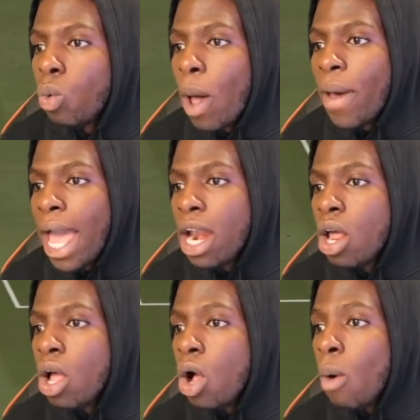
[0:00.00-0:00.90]
Whip it
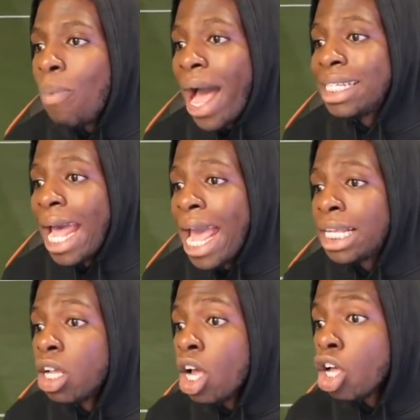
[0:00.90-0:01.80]
in. Back
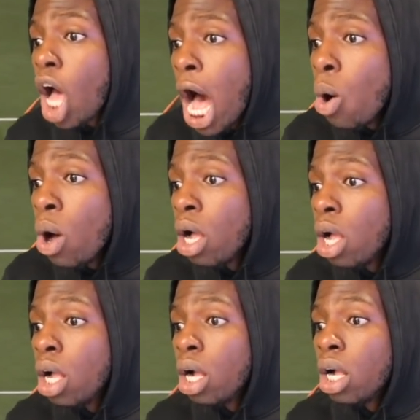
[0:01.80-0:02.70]
sticks. Go.
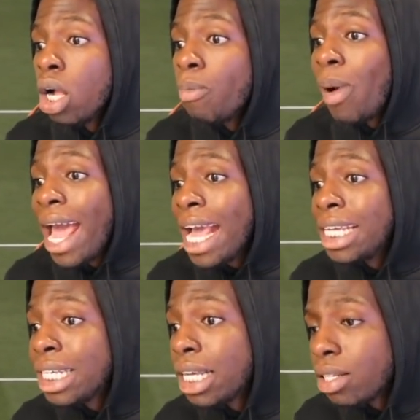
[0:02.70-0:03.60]

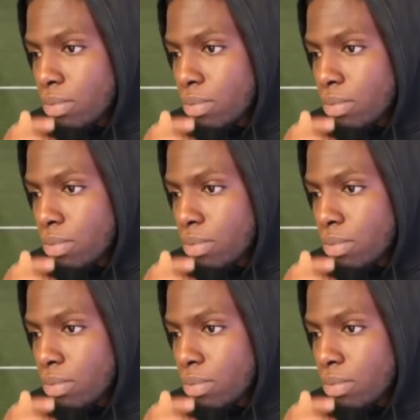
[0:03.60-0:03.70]
Please.